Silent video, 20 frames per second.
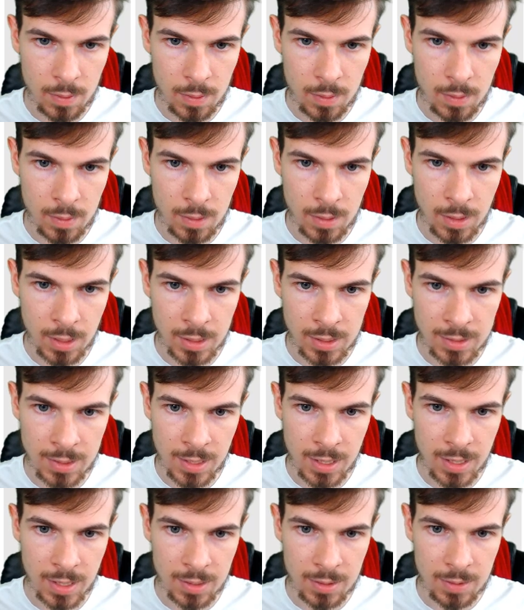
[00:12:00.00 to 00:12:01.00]
like
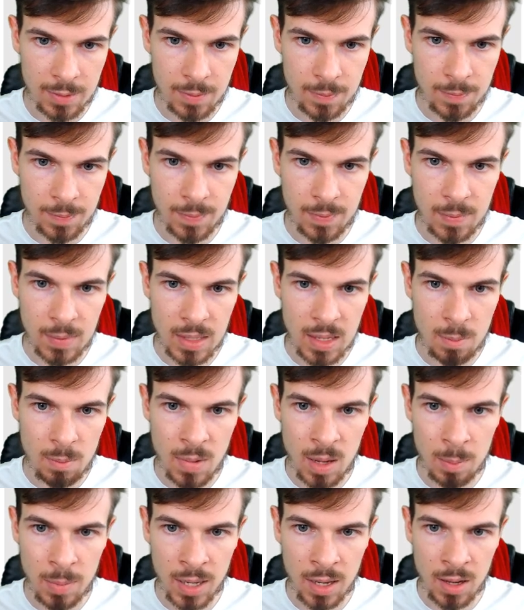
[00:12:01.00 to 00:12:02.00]
that,
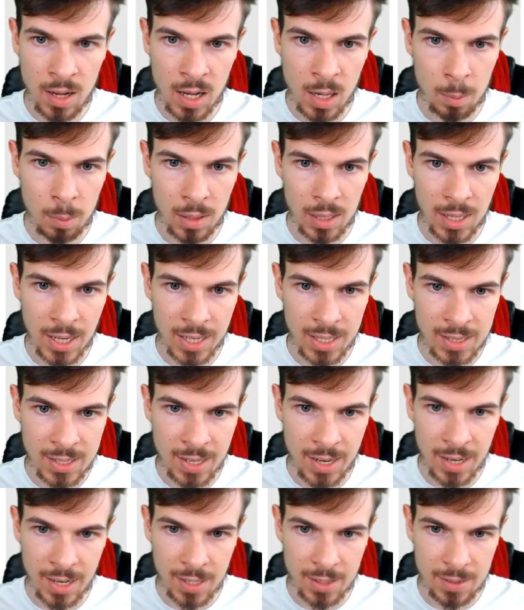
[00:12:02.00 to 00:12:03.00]
maybe up like that.